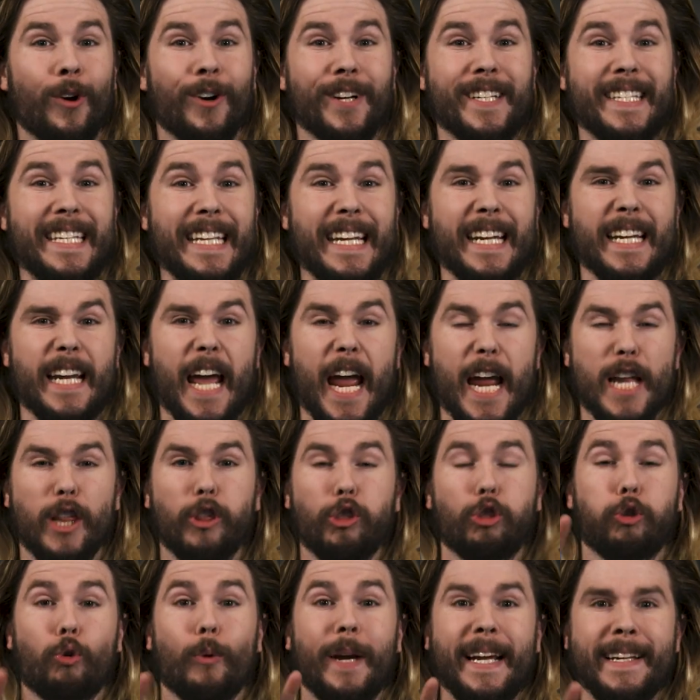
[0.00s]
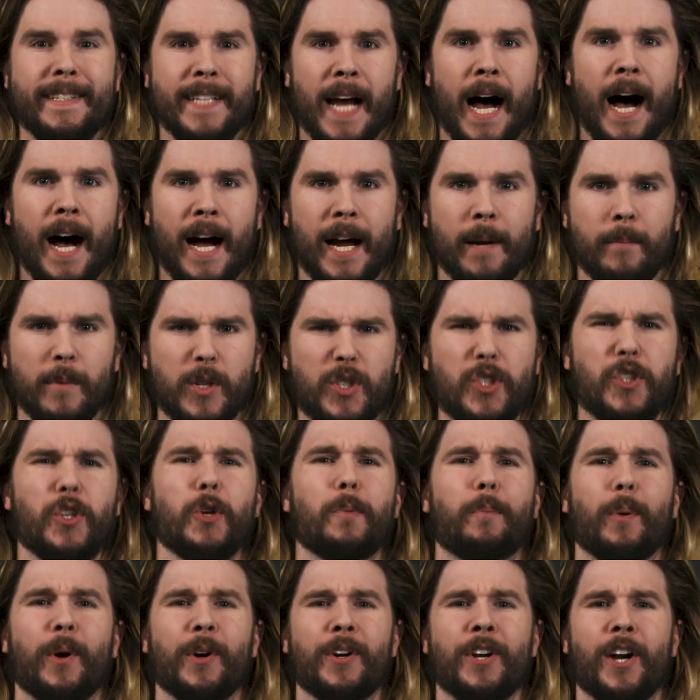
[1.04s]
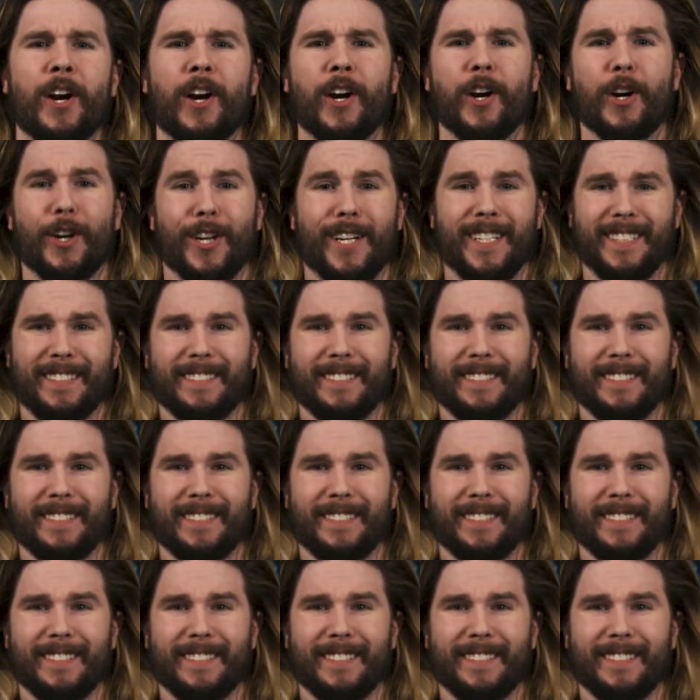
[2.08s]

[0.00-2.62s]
are indeed a 3-time super nerd.